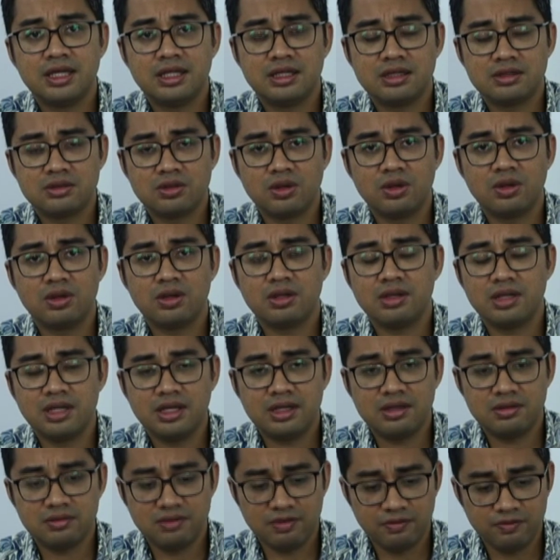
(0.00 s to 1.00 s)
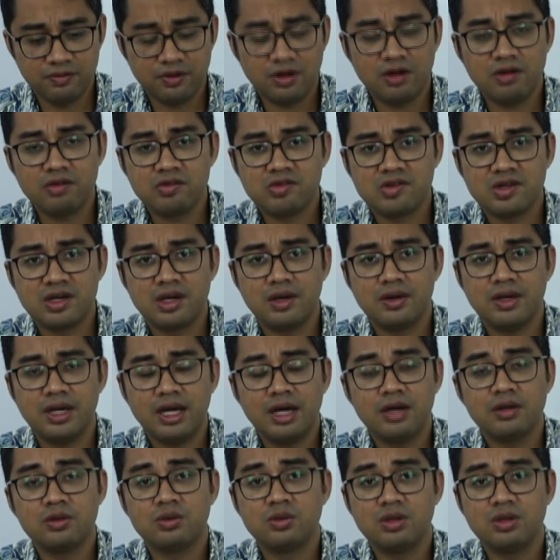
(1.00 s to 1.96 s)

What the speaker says: that talk that revolves around how